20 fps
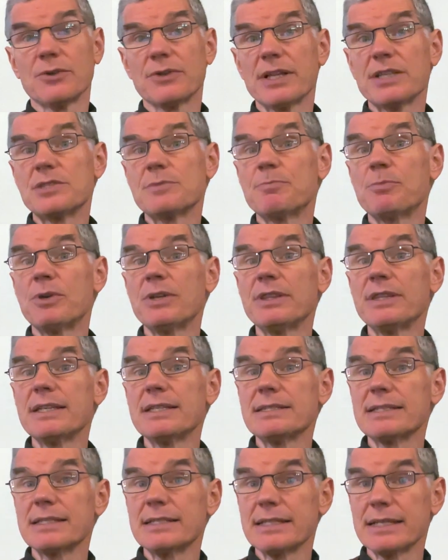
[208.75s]
let's put
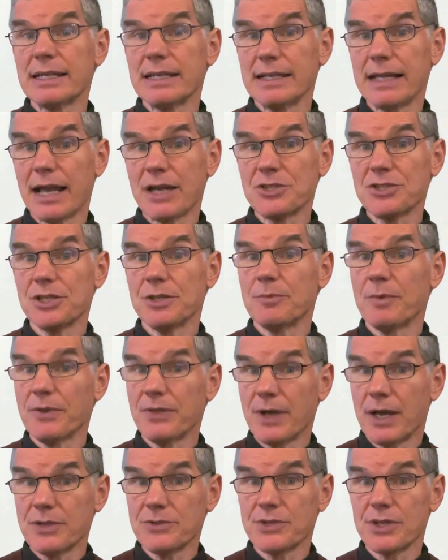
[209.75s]
this into connection
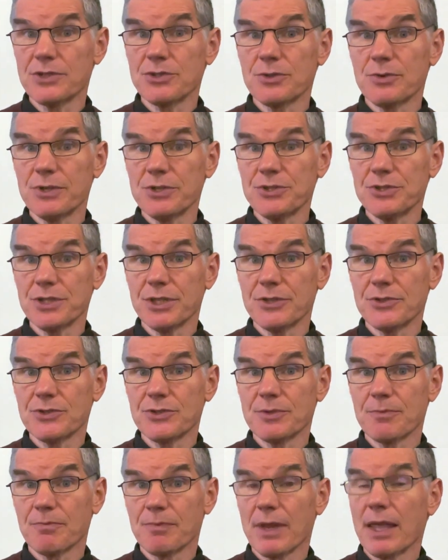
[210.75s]
with us as
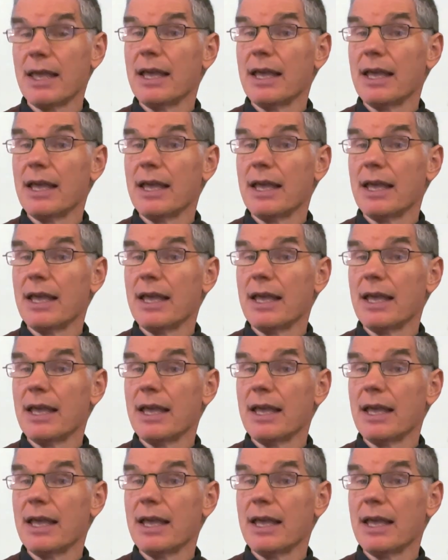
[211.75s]
Christians.